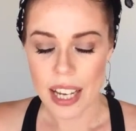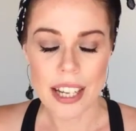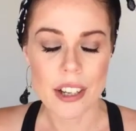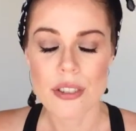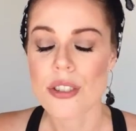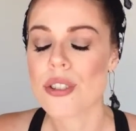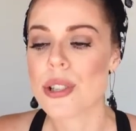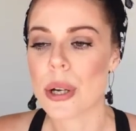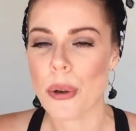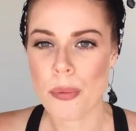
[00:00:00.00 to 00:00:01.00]
I know
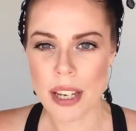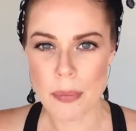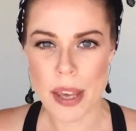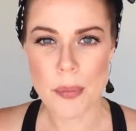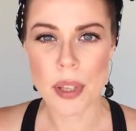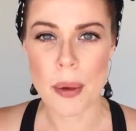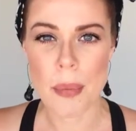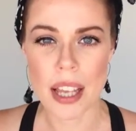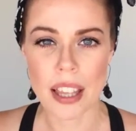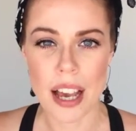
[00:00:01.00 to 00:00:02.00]
so many people in
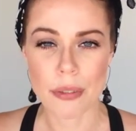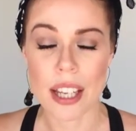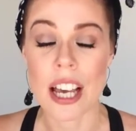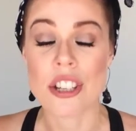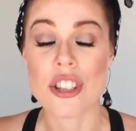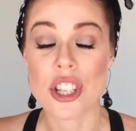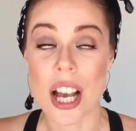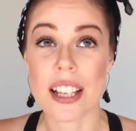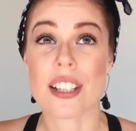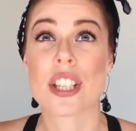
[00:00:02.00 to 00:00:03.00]
my life that are
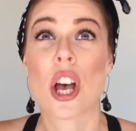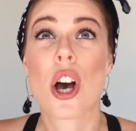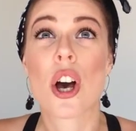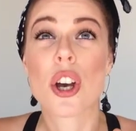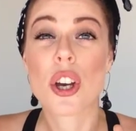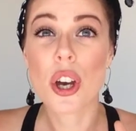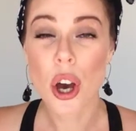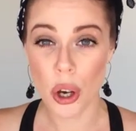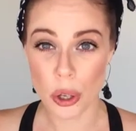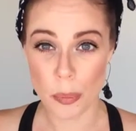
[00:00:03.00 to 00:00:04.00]
just
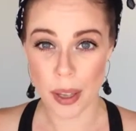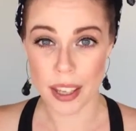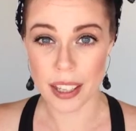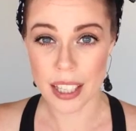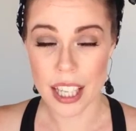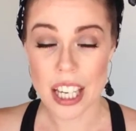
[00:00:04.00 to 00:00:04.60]
coping.